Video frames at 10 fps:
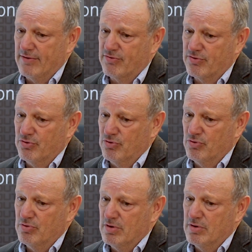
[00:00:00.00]

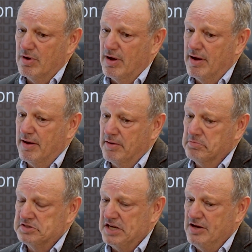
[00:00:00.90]
through
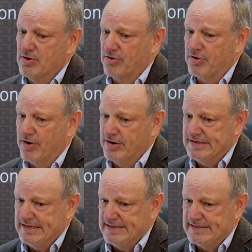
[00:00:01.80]
senior
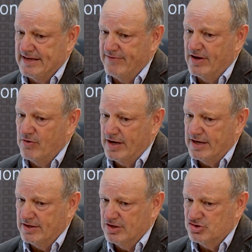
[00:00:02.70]
authorities giving
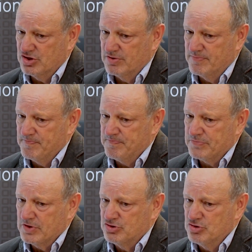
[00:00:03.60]
recognition
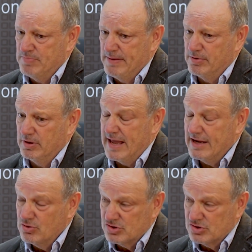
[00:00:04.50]
to people like